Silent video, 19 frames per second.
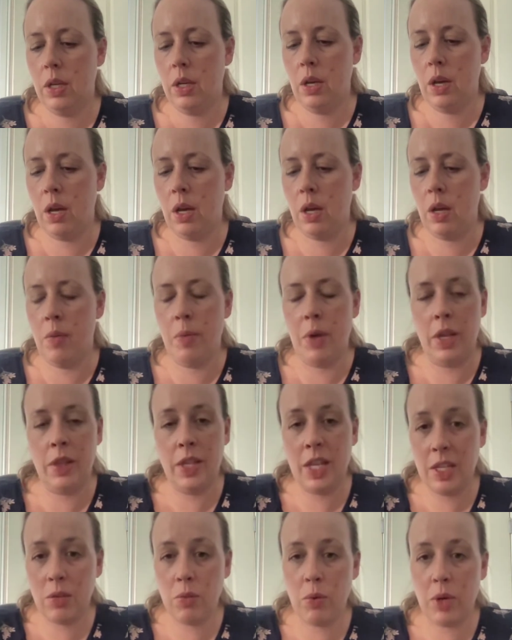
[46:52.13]
And
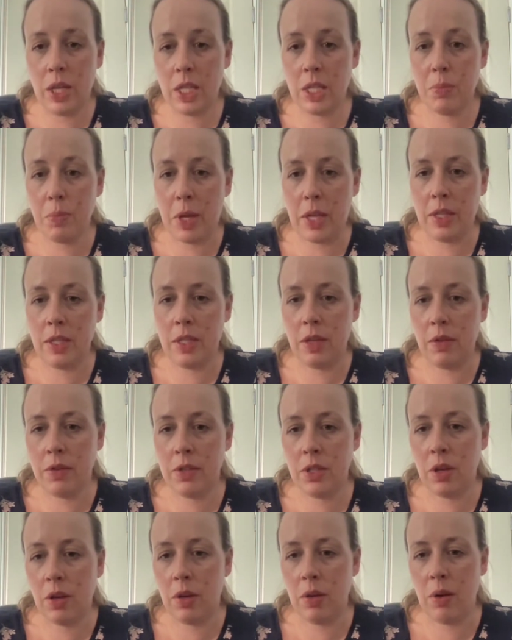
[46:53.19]
these are really expensive,
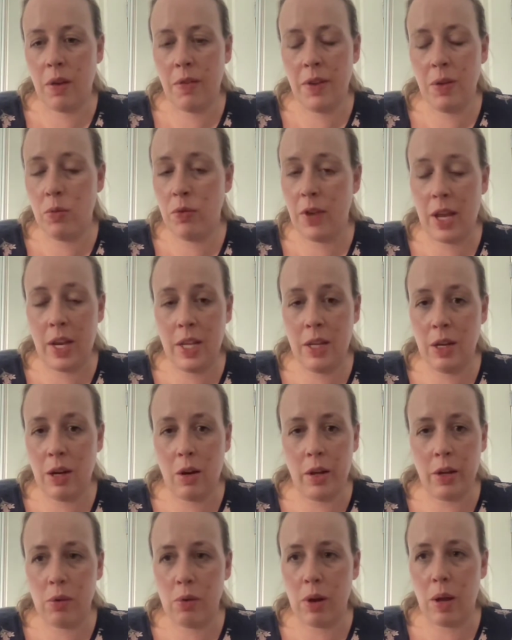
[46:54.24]
so I think with any
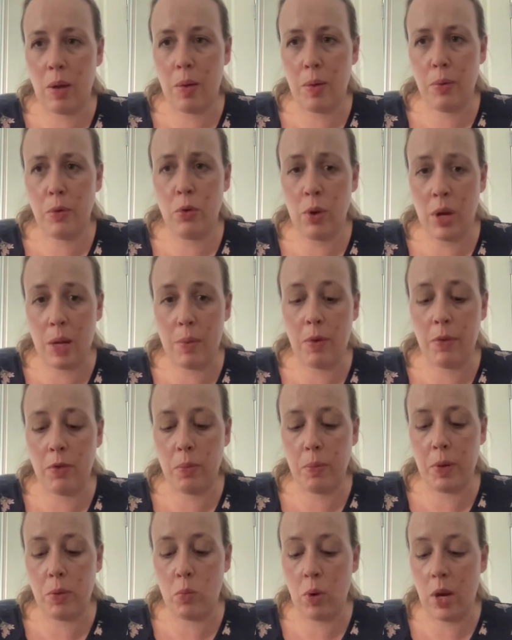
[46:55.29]
eye cream, I've
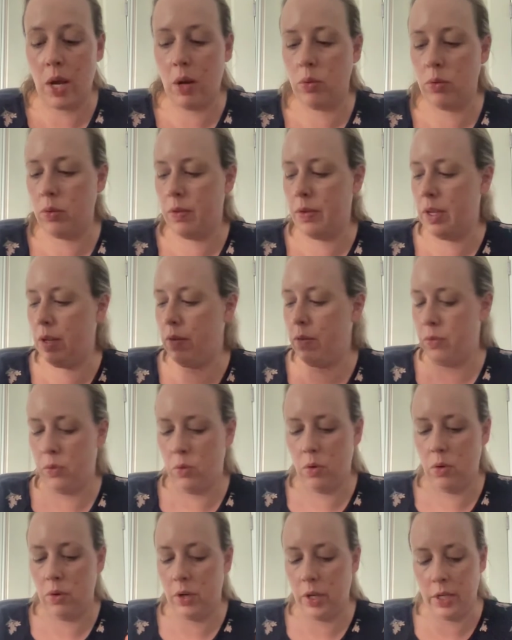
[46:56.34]
not been wowed with it and
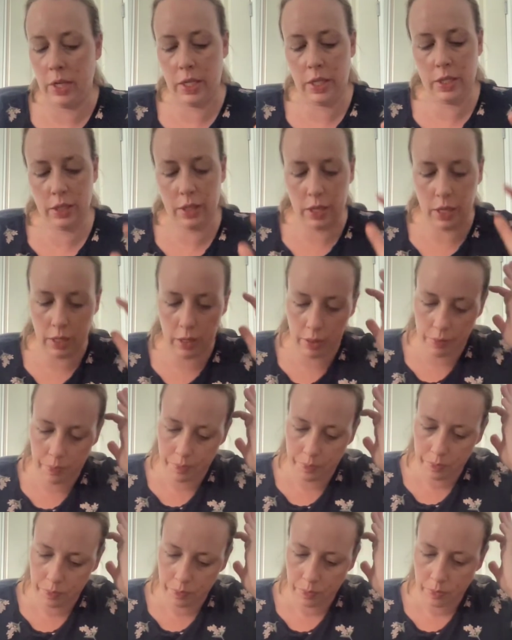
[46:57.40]
thought I need to get it,
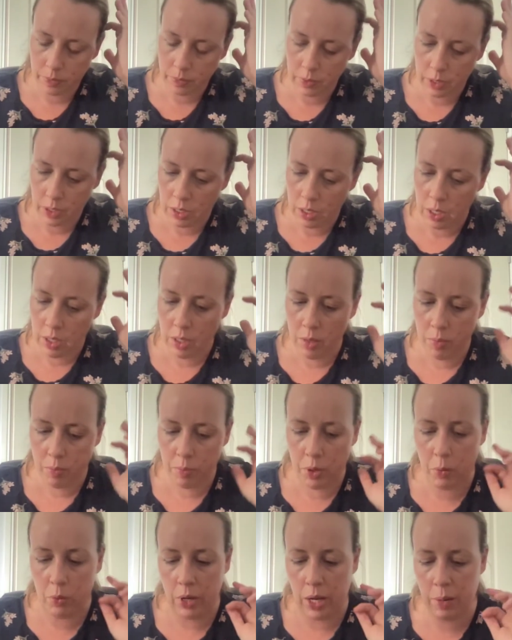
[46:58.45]

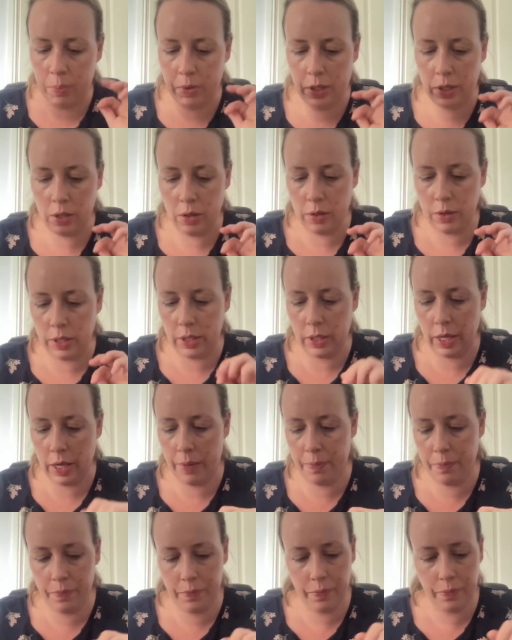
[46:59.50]
but will happily use
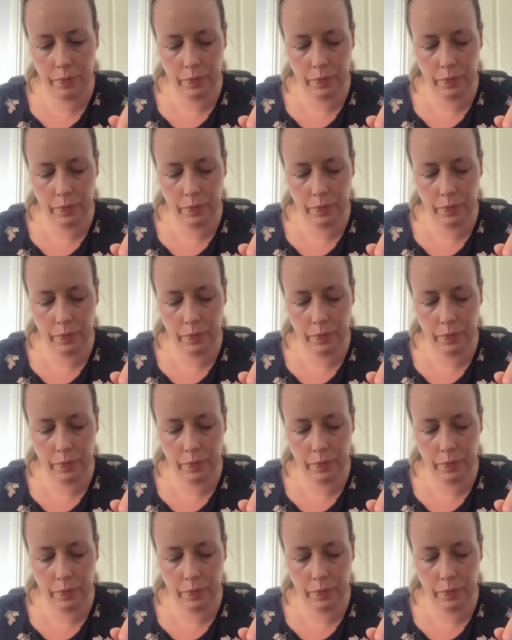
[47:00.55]
again.